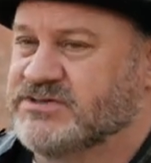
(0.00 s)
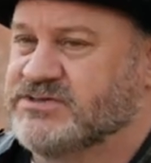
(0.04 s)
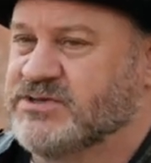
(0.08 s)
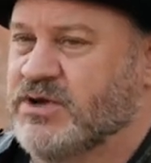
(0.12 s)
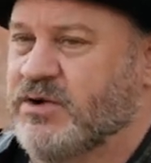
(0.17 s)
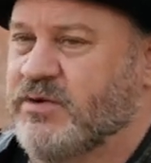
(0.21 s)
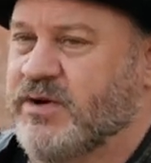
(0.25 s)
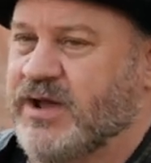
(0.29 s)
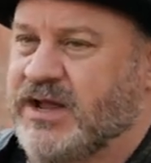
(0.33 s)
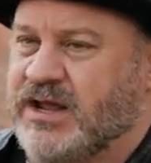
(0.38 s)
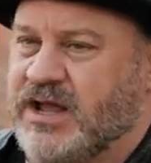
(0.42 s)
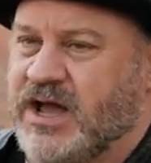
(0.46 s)

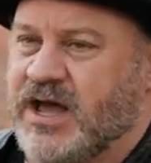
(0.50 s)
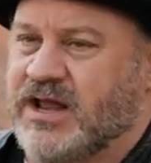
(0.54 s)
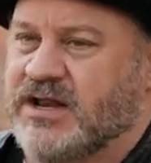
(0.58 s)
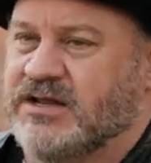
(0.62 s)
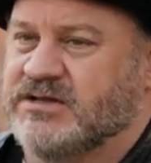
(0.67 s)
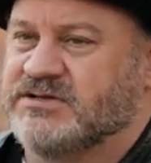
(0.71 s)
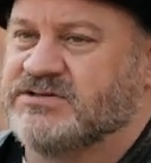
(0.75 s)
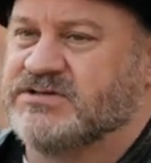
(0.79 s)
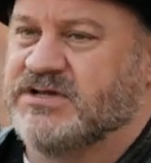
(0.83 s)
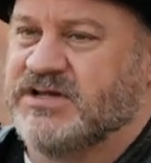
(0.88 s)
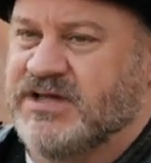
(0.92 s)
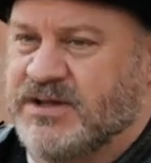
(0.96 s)
So I got
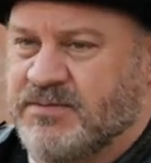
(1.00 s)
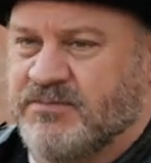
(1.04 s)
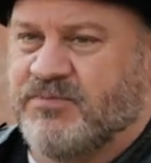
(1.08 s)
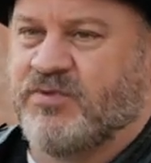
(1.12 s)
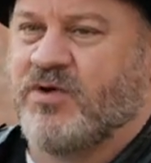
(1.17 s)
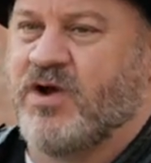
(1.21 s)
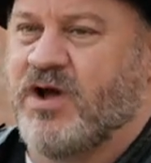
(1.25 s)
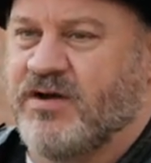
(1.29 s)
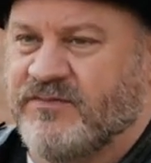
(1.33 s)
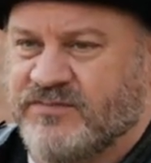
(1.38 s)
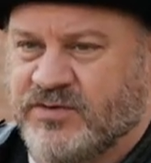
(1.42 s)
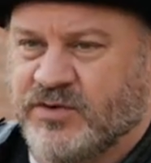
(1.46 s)
into
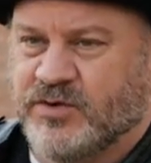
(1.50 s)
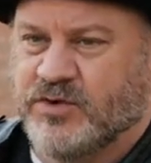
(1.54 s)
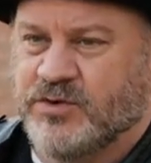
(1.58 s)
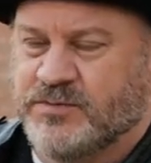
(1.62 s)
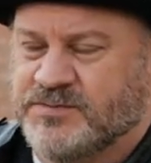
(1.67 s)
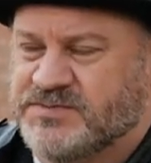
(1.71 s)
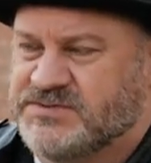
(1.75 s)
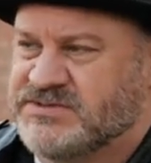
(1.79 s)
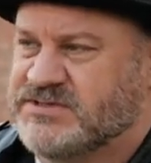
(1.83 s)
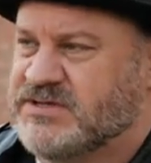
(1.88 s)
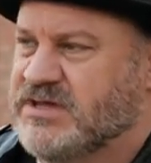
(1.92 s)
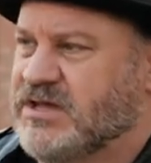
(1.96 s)
improv
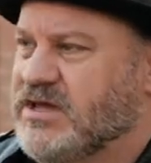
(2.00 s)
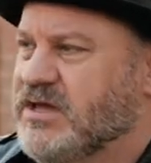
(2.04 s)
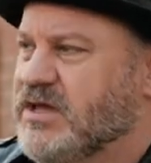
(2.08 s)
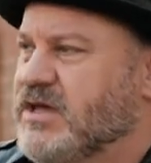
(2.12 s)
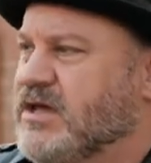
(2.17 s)
groups,